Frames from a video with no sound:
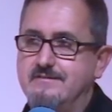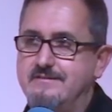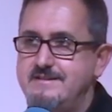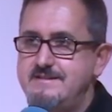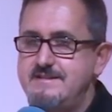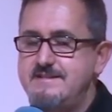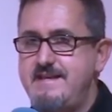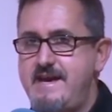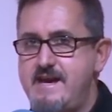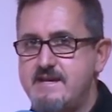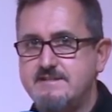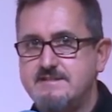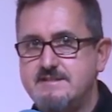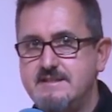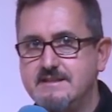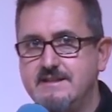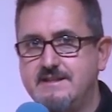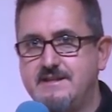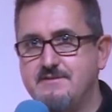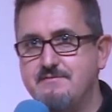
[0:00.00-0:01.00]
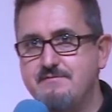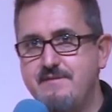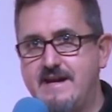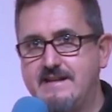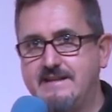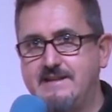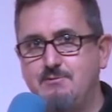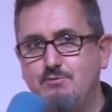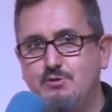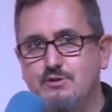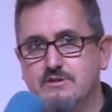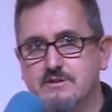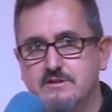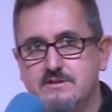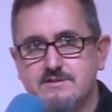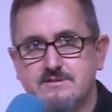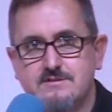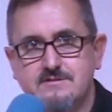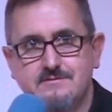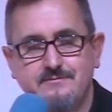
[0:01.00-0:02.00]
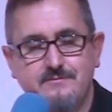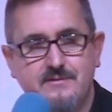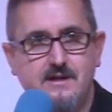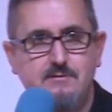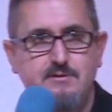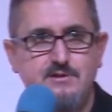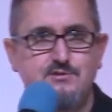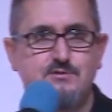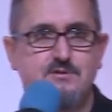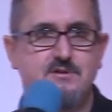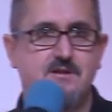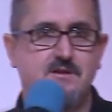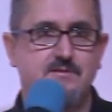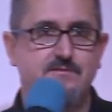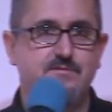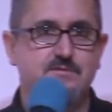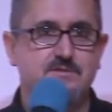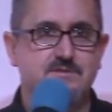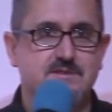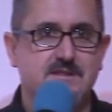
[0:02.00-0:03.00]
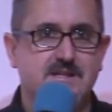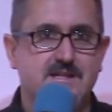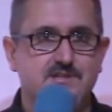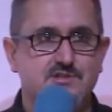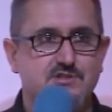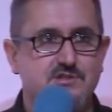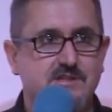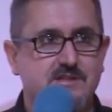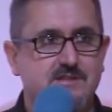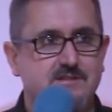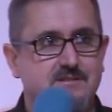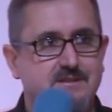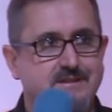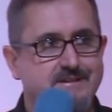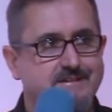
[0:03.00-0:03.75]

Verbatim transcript: This is how Silicon Valley works. I went to a conference last year,